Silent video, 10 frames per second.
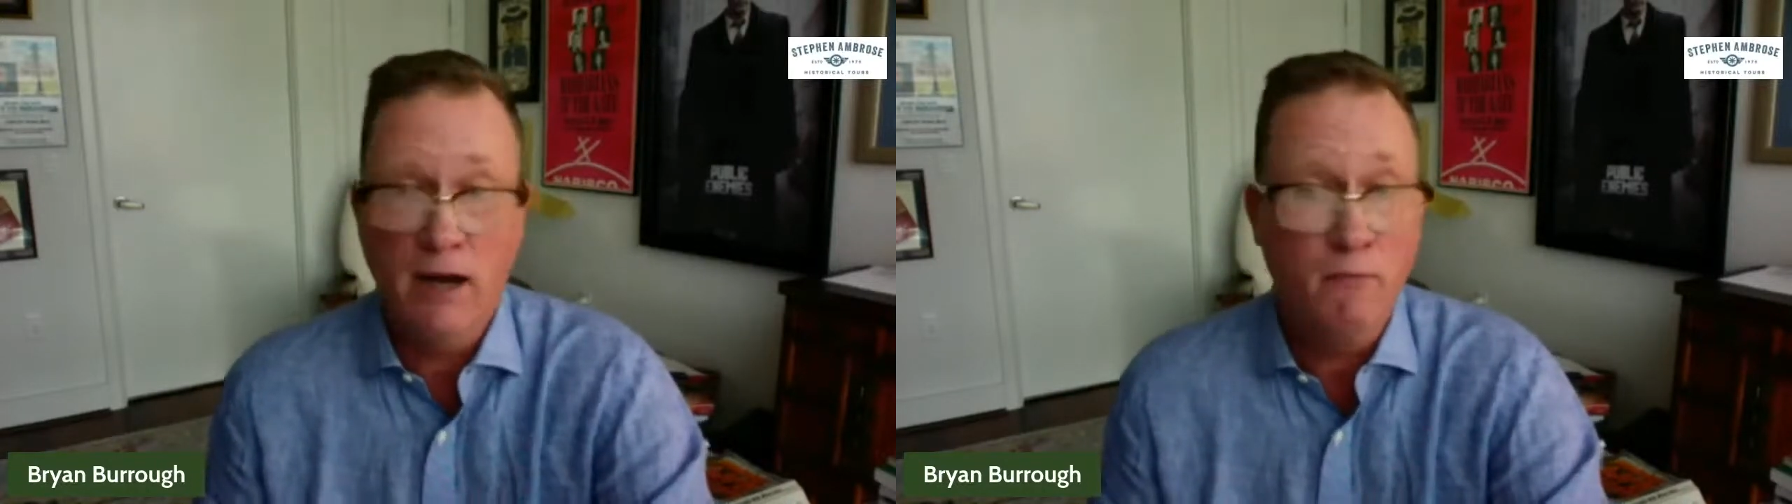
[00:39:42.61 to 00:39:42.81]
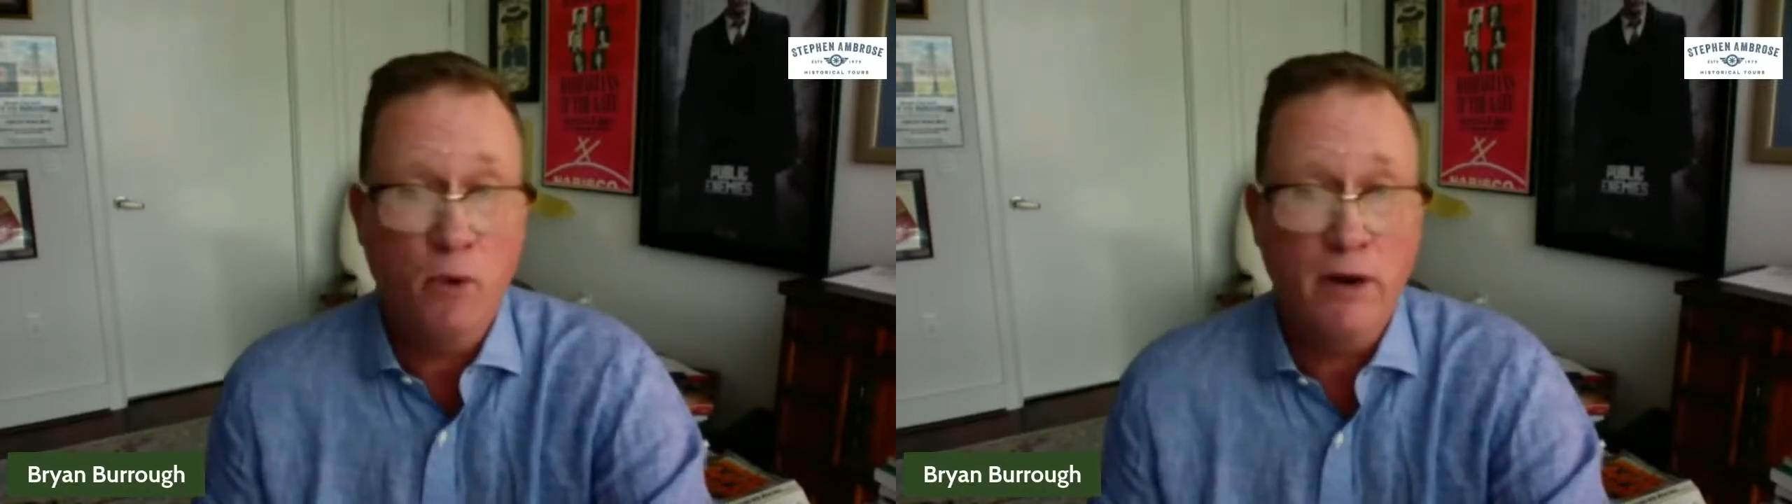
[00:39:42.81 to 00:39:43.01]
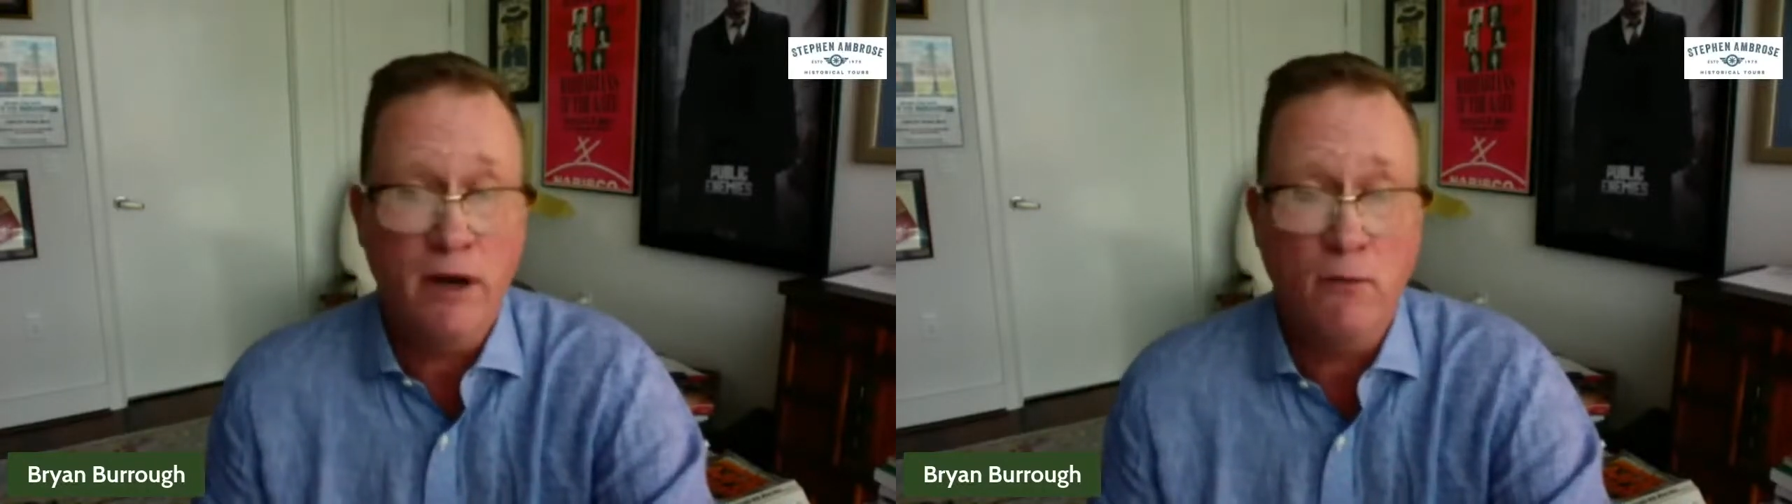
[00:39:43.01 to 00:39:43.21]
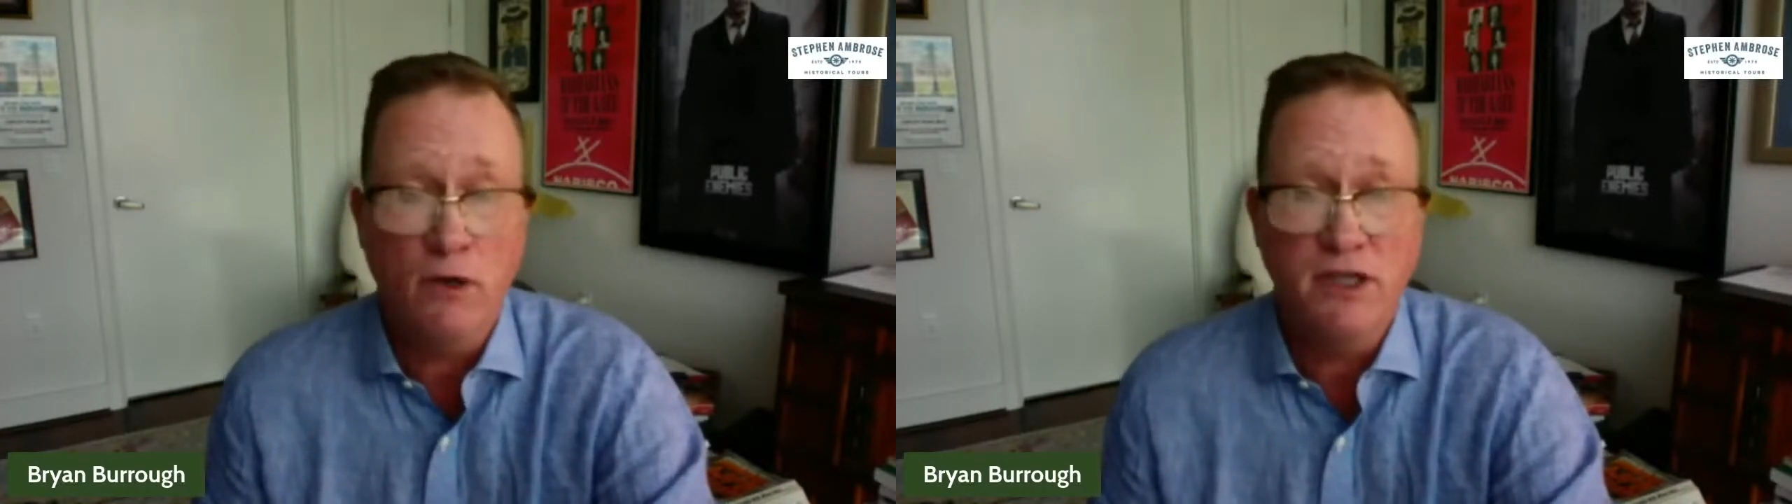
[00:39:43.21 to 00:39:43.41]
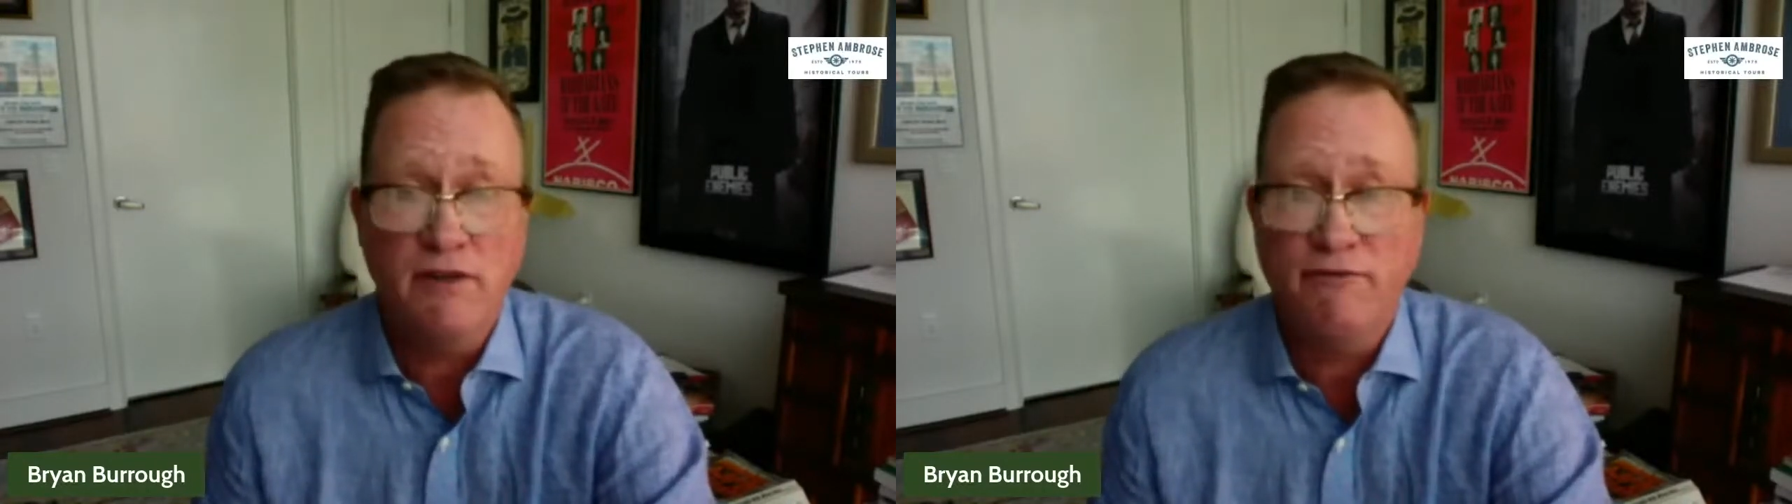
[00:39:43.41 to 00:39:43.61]
unimportant, it
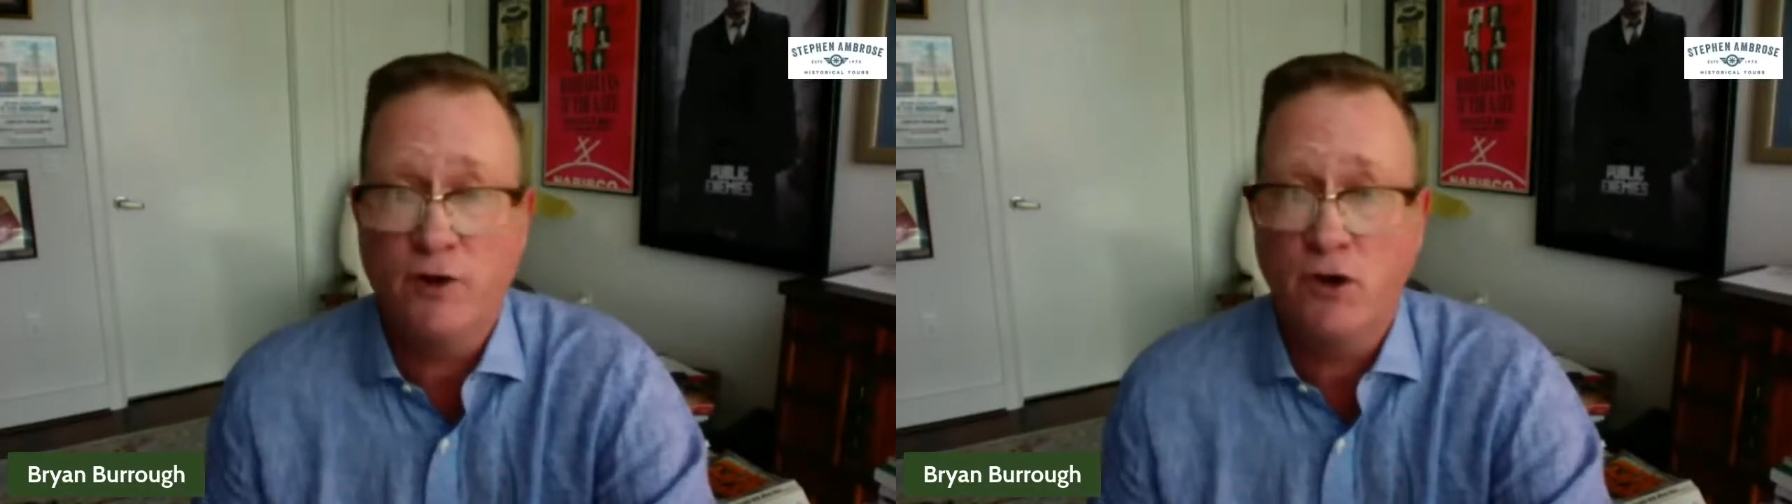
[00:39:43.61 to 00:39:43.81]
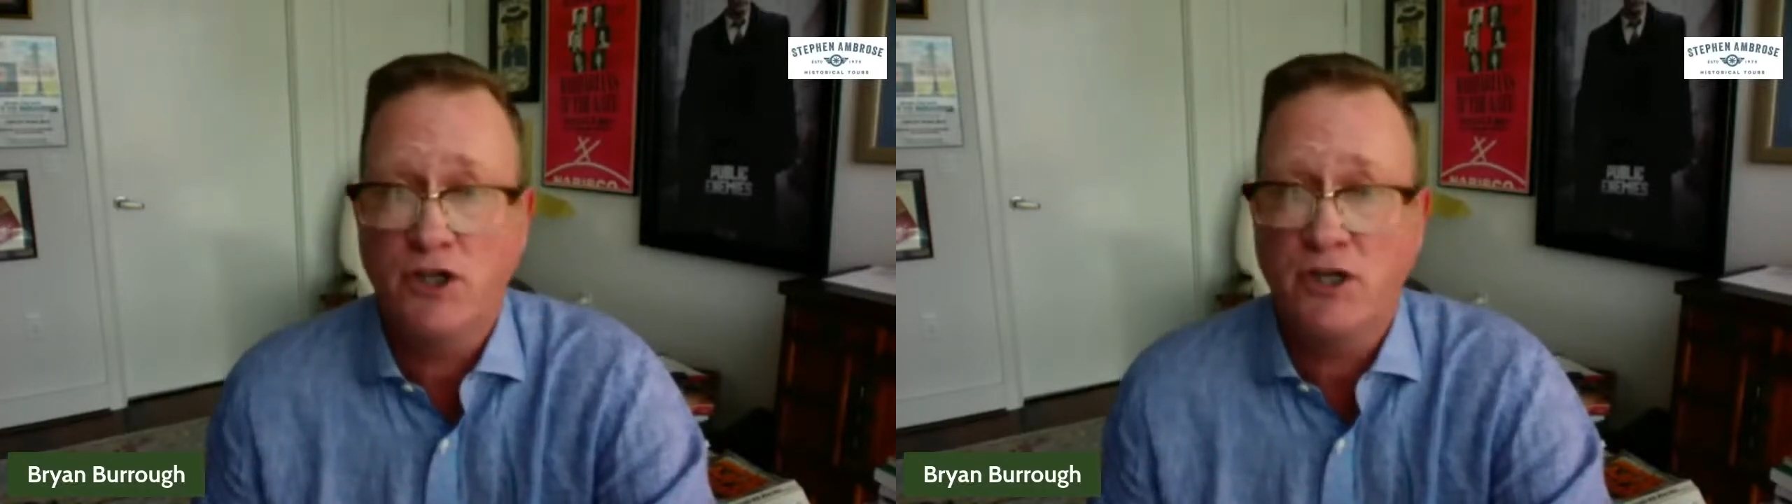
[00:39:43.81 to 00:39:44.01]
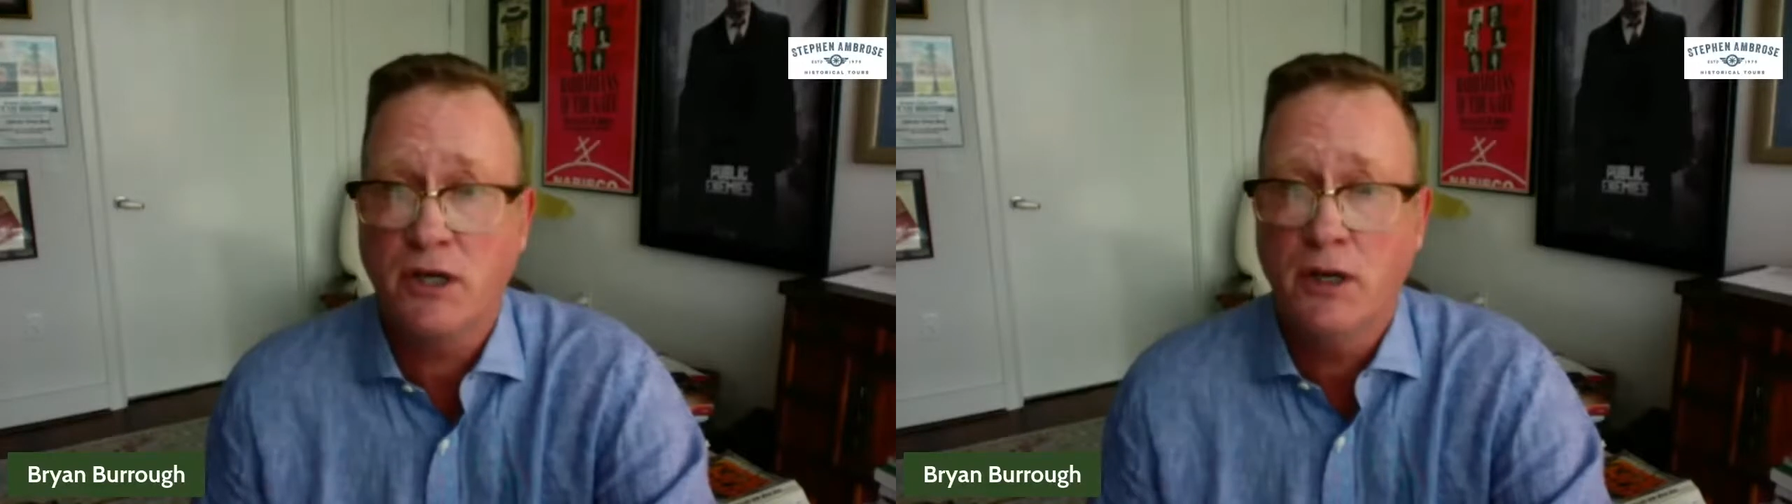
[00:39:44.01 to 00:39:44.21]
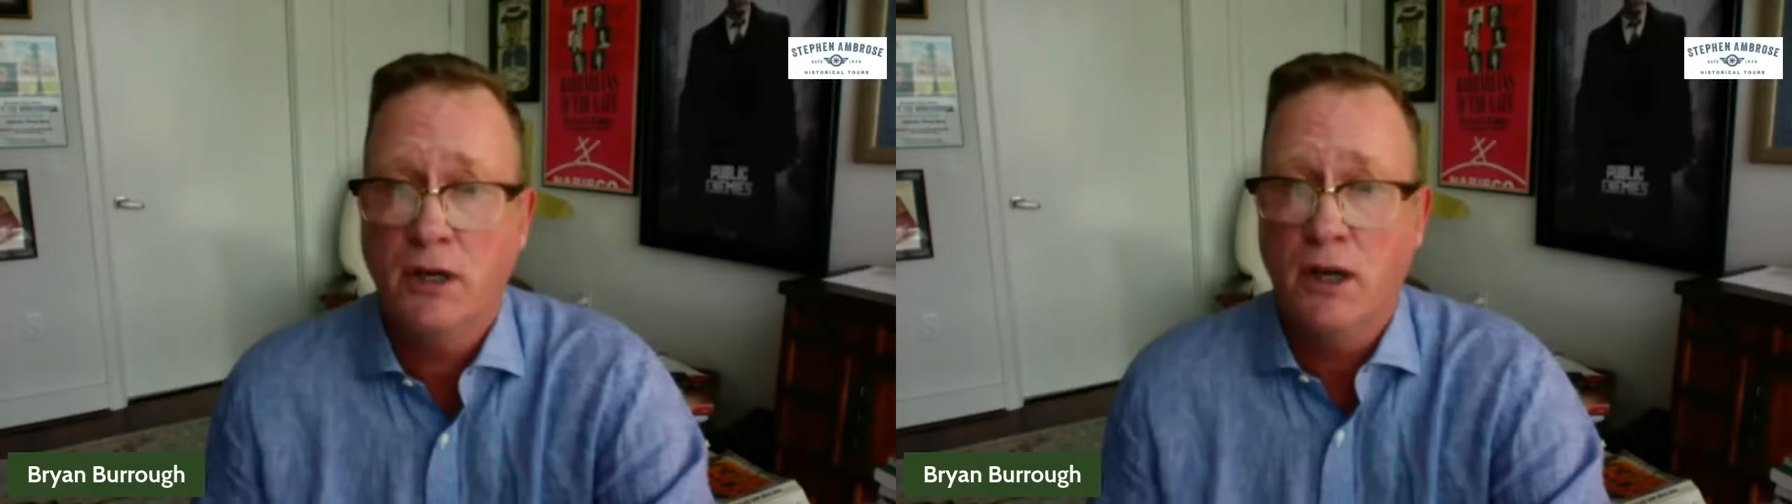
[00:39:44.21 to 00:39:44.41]
was the first